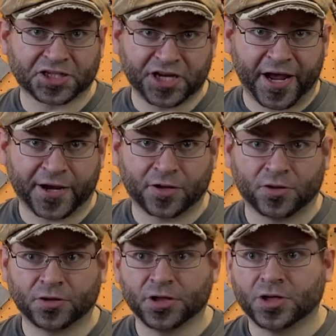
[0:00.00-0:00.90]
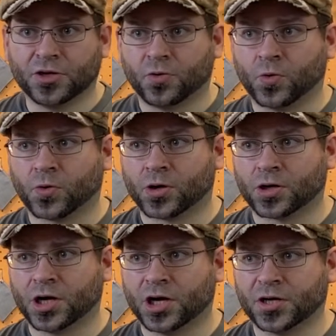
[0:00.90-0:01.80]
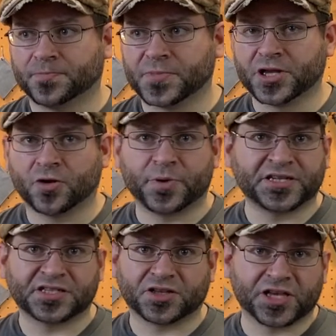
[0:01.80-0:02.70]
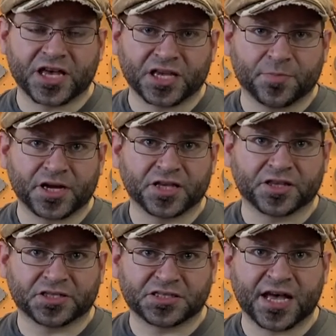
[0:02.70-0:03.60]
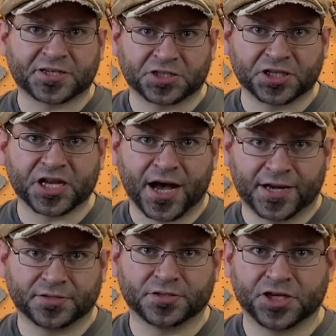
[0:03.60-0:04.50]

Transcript: channel, or basically anybody that's actually got